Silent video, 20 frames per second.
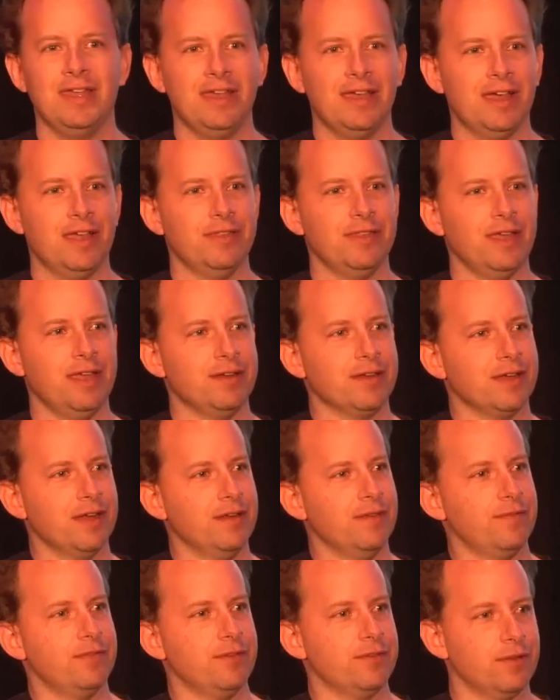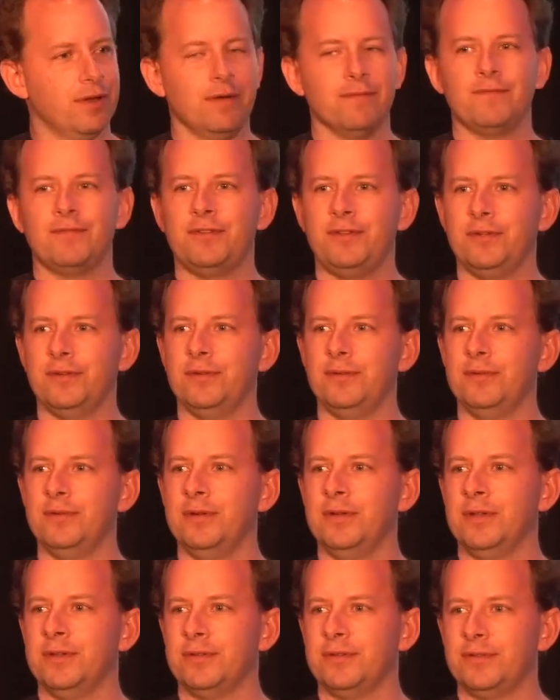and then kind of the top few
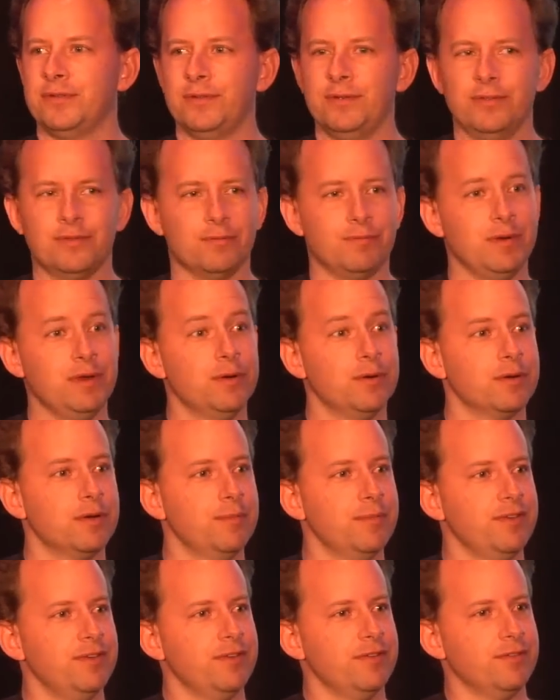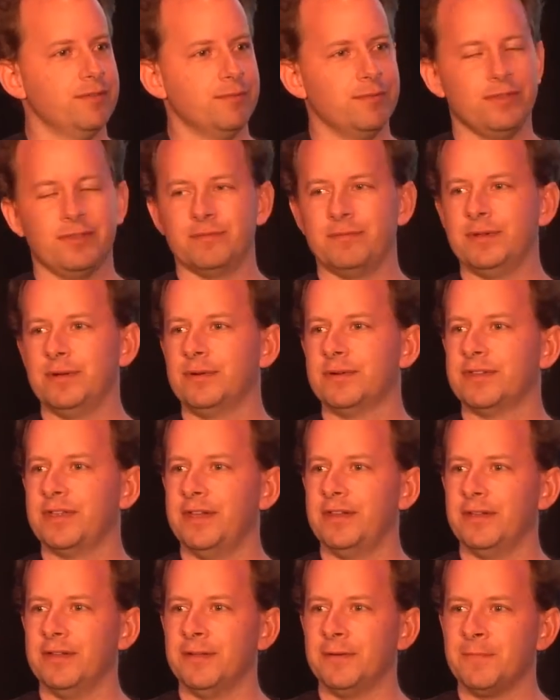do the real competition with the real
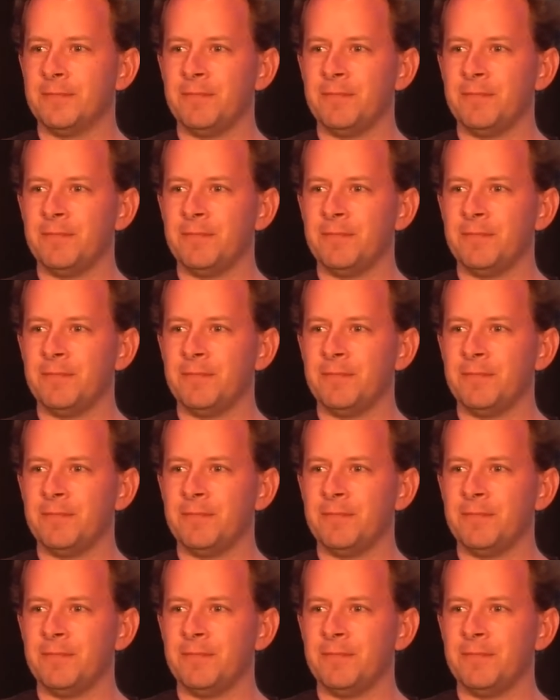data.